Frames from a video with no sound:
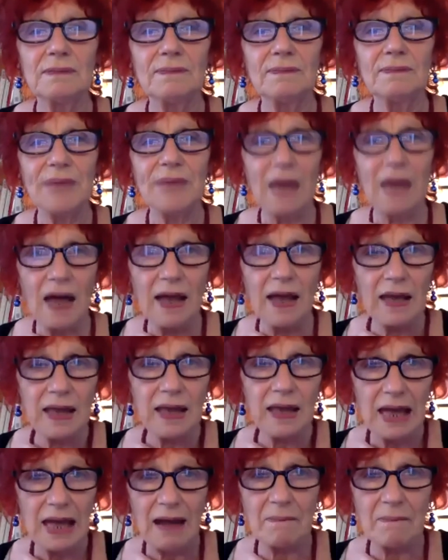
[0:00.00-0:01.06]
I
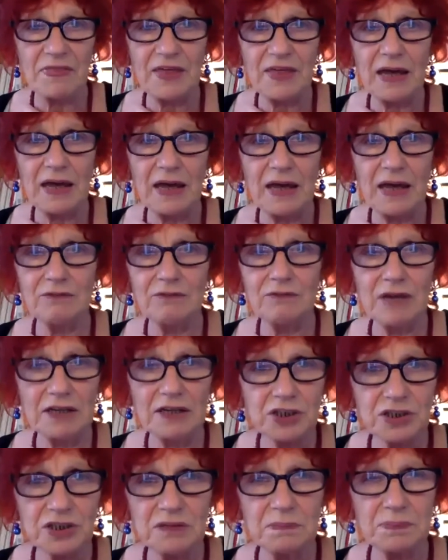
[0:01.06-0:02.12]
am their
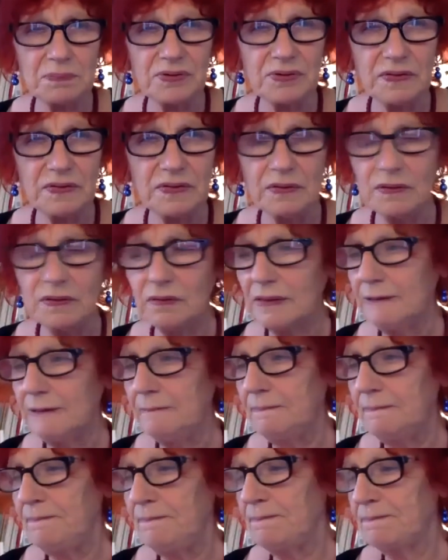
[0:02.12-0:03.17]
wretched prisoner.
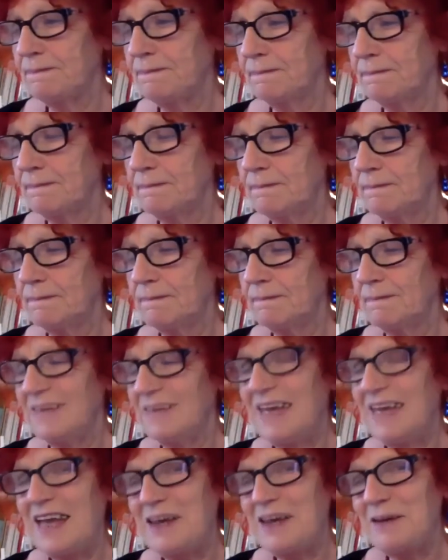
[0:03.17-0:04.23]

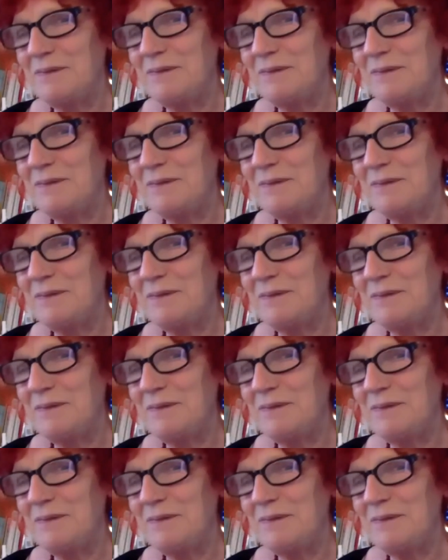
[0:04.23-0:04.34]
Then